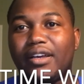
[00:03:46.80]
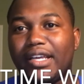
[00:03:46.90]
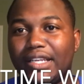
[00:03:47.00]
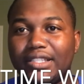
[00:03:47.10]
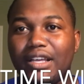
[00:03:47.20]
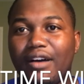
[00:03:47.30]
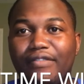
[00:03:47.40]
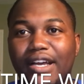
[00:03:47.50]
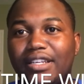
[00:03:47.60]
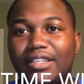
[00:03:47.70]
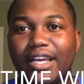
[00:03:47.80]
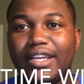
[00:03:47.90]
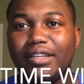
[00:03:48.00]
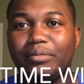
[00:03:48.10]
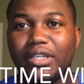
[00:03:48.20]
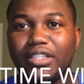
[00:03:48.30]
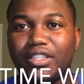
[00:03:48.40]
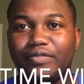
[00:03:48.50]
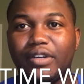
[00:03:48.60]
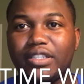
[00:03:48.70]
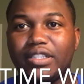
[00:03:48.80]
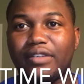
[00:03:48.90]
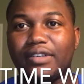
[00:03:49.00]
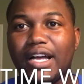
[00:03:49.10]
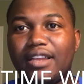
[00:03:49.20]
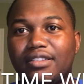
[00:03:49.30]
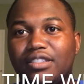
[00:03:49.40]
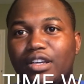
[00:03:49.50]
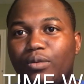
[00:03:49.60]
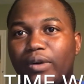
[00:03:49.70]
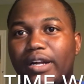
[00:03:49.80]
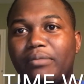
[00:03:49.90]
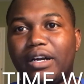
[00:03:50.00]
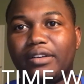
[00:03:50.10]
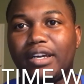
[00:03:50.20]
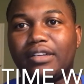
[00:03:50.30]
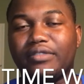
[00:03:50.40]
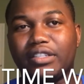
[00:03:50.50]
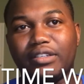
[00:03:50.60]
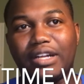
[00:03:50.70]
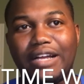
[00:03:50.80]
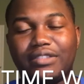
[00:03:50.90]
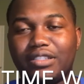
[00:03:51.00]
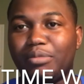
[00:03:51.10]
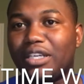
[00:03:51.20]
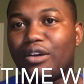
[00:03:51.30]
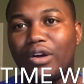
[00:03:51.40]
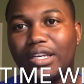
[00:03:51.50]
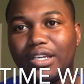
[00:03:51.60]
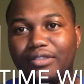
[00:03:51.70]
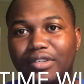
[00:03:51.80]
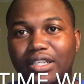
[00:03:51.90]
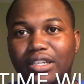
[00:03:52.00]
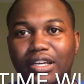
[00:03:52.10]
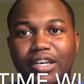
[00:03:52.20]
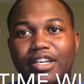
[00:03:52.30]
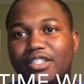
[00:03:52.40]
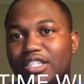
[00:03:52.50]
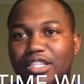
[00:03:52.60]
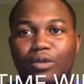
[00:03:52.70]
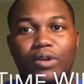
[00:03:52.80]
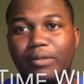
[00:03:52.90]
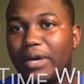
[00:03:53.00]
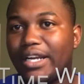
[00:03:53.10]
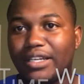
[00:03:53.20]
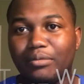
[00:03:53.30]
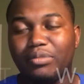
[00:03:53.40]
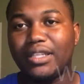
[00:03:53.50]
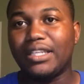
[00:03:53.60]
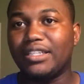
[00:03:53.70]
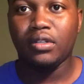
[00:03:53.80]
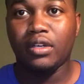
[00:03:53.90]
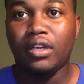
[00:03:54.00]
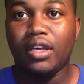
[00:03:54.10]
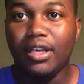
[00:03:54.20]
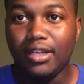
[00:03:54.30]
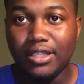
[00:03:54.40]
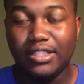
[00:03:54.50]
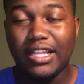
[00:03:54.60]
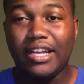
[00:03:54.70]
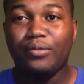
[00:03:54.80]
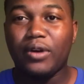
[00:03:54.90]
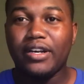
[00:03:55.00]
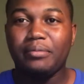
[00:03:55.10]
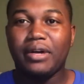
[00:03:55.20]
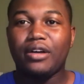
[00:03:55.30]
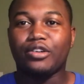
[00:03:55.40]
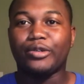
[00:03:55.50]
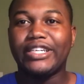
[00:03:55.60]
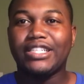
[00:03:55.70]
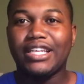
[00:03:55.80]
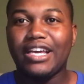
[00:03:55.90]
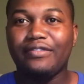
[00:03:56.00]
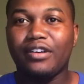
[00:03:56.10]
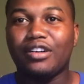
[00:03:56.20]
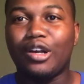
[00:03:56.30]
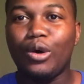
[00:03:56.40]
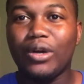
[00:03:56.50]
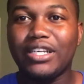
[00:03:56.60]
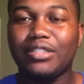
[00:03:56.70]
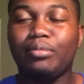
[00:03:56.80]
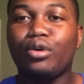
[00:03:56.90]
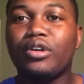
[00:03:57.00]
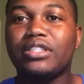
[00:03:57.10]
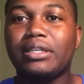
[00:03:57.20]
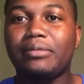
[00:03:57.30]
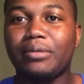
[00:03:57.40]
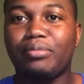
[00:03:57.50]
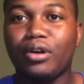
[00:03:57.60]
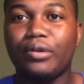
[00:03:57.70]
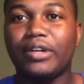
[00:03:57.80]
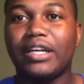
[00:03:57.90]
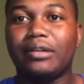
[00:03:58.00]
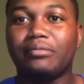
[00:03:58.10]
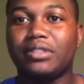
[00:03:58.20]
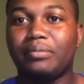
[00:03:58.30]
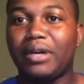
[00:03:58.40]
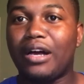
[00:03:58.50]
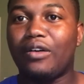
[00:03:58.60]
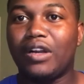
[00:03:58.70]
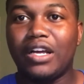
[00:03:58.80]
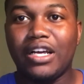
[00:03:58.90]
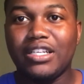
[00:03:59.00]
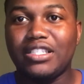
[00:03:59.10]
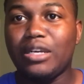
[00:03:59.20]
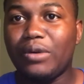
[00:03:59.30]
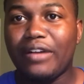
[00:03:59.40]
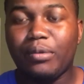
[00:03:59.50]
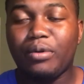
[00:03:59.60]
And it's all fine and dandy, but it's your first year of college. Don't worry about none of it. You don't have to speak on none of it. Just don't worry about it completely. Instead of worrying about Greek life, go explore some of the programs. About see whatever